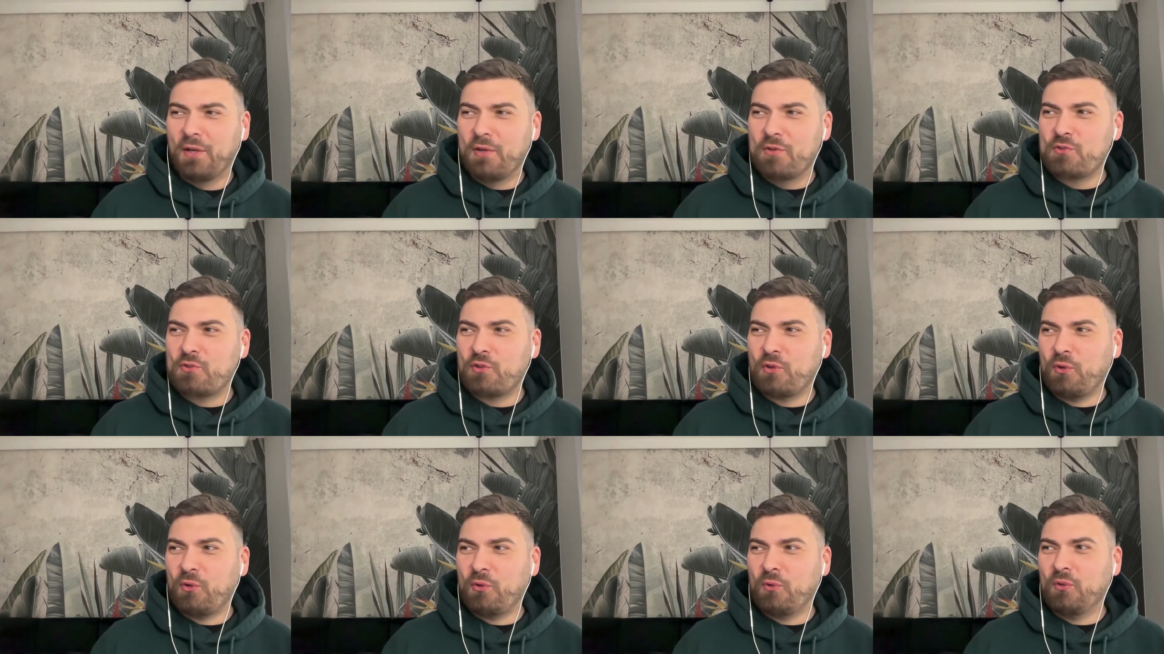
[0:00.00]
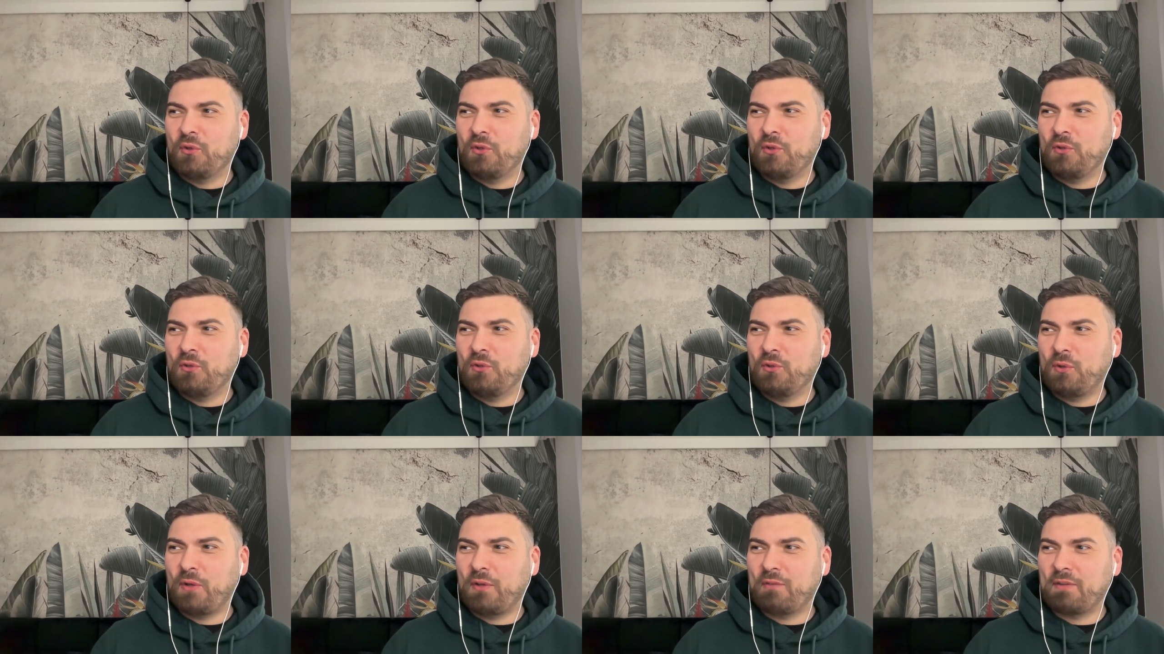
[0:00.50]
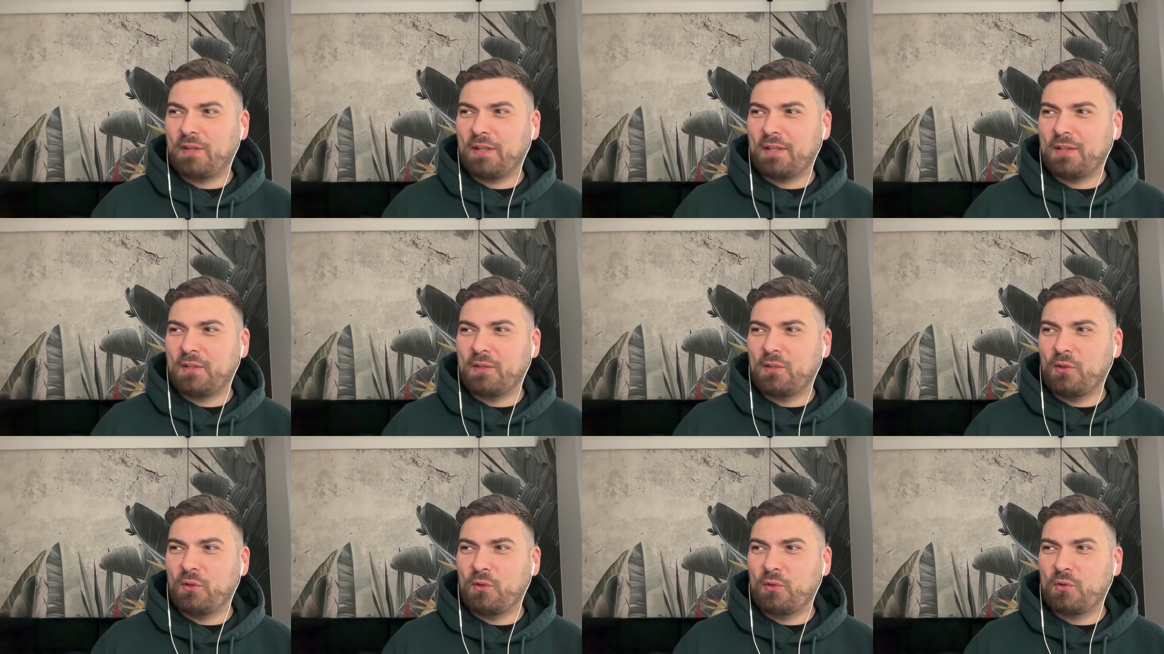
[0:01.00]
So you have like
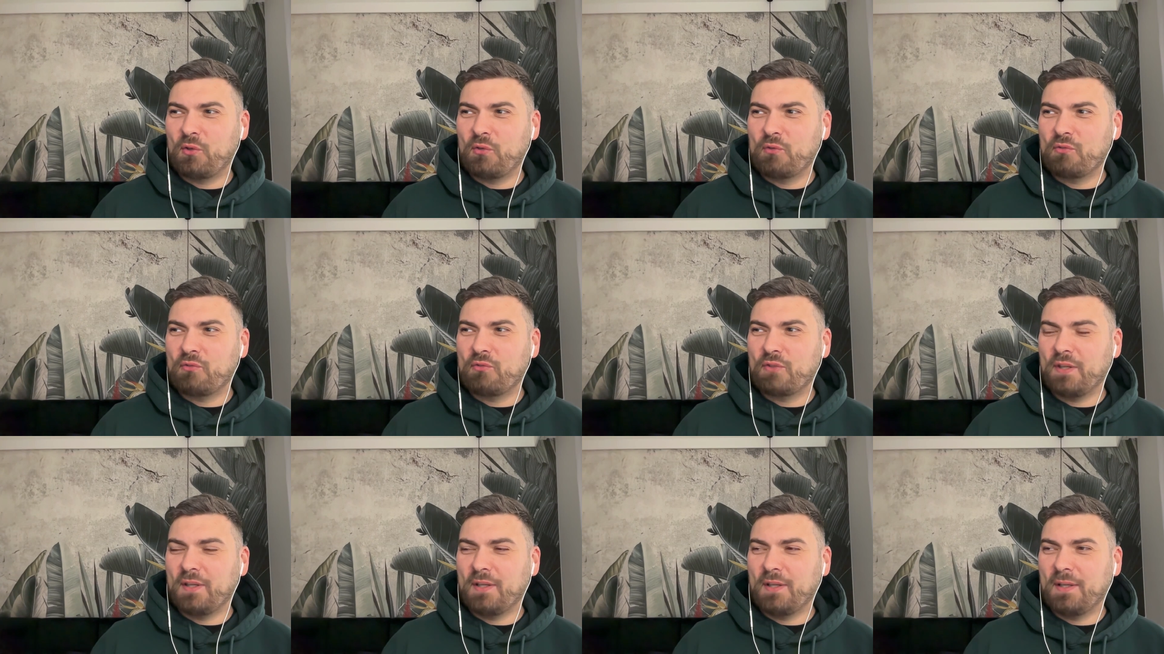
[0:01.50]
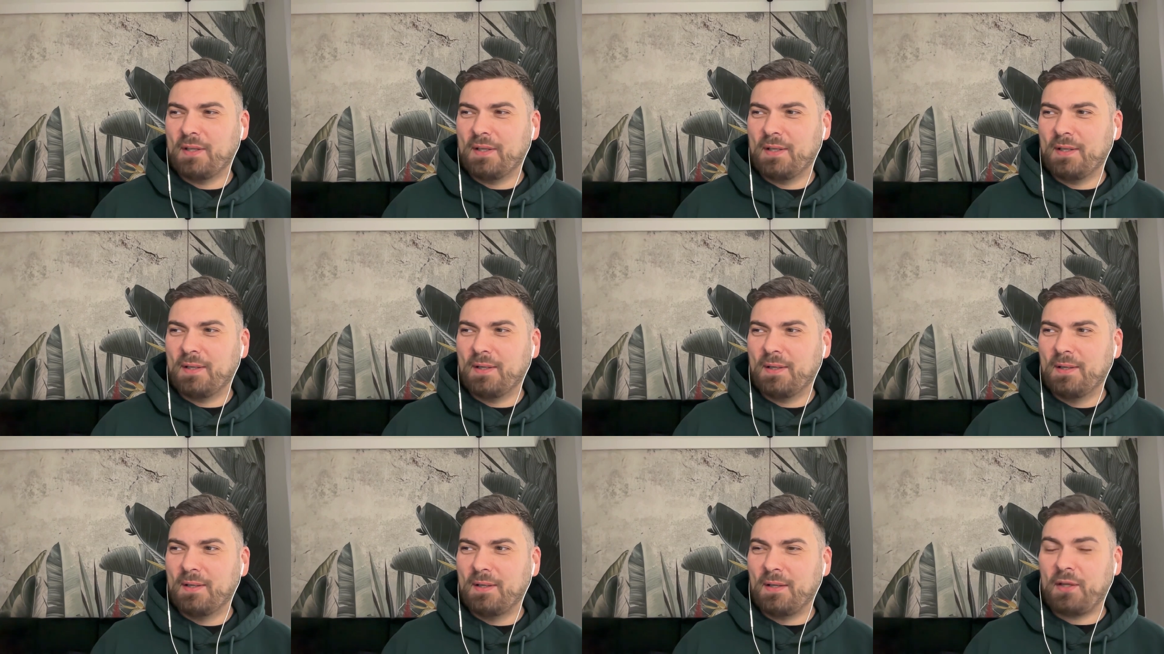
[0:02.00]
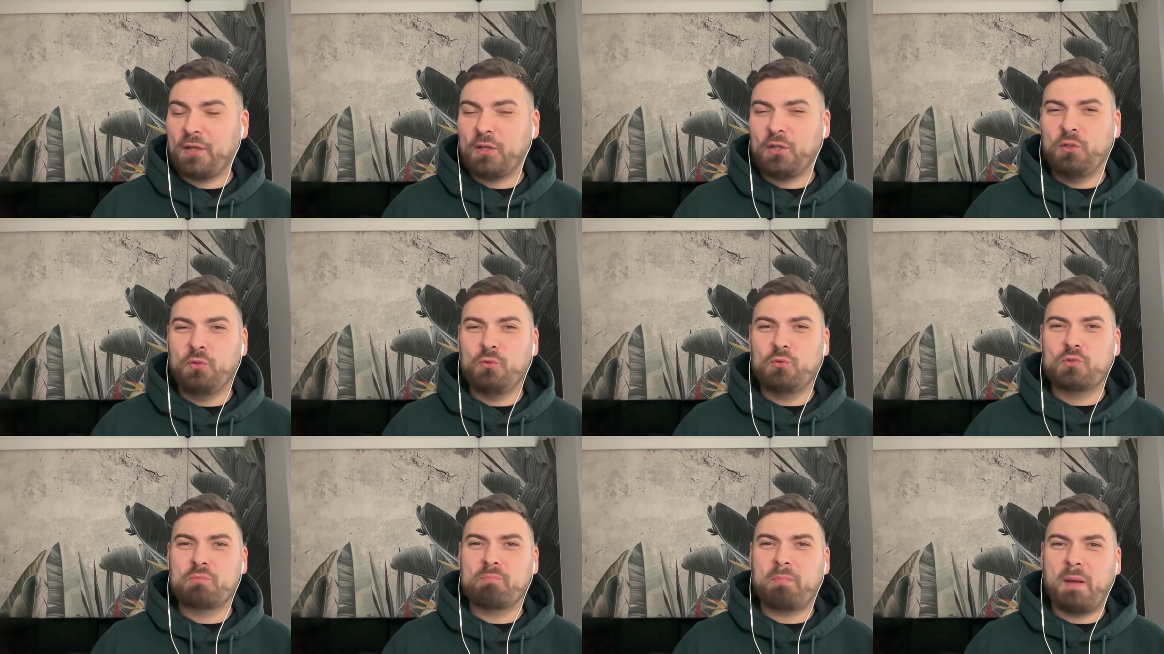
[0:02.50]
a lot of like a
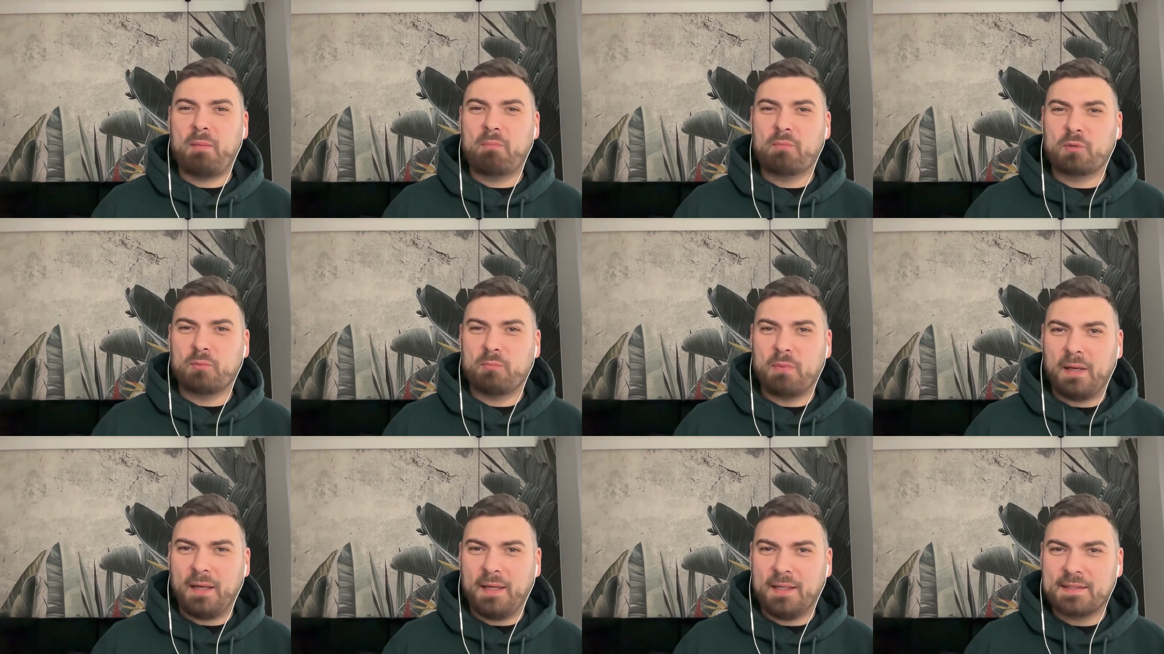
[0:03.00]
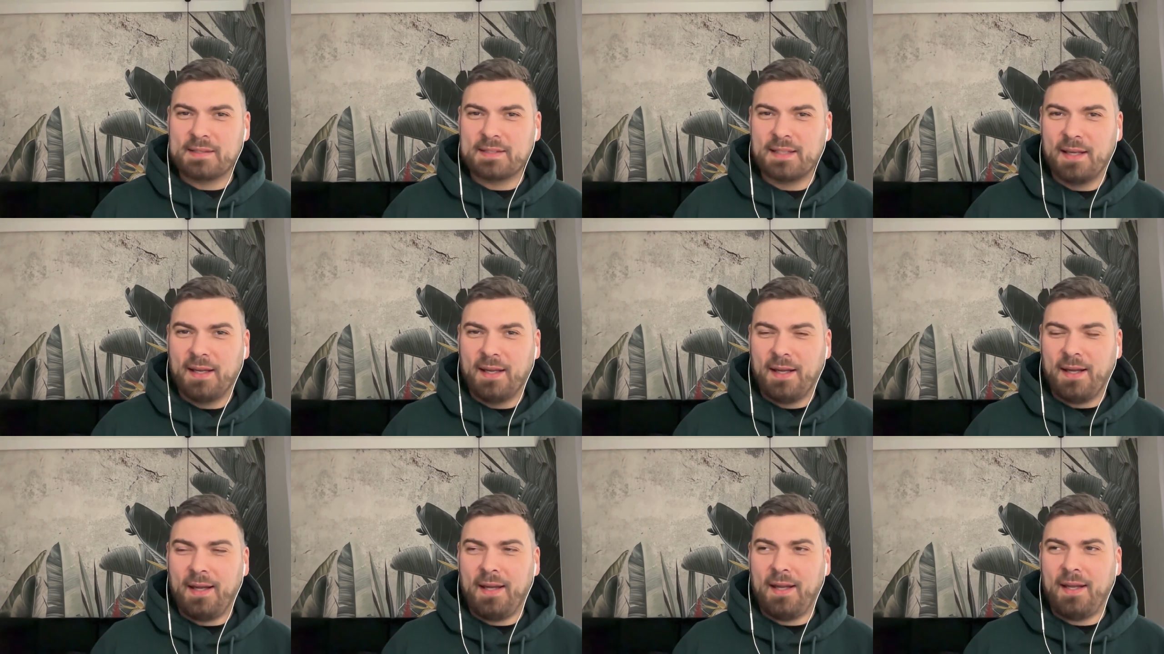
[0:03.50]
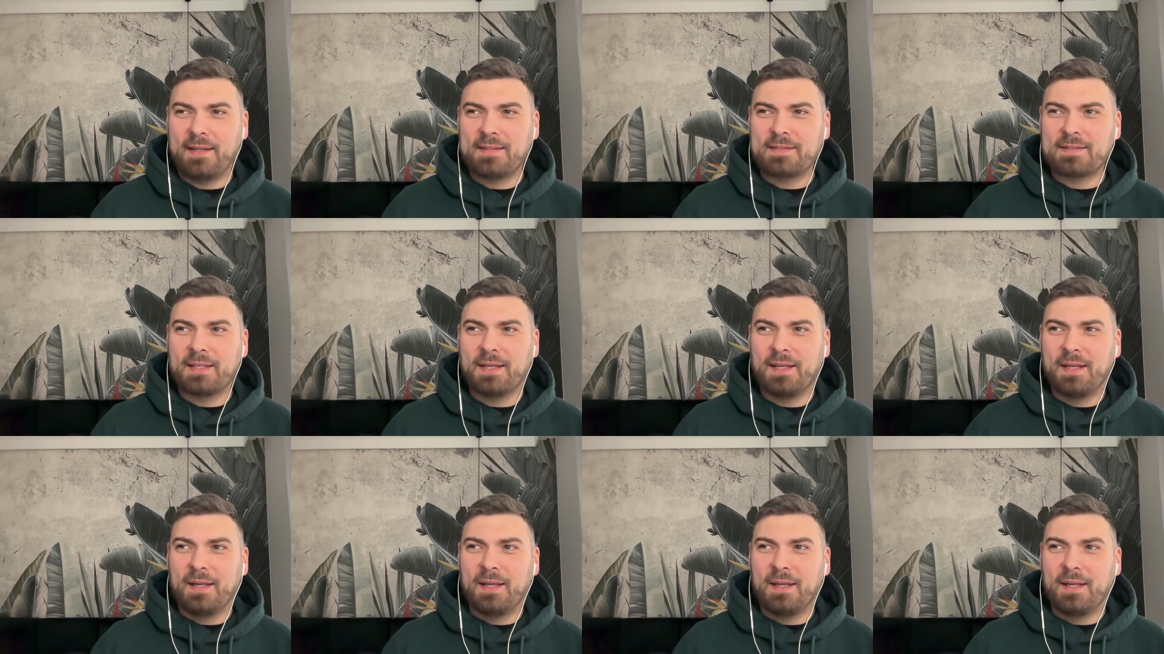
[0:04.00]
huge member base, and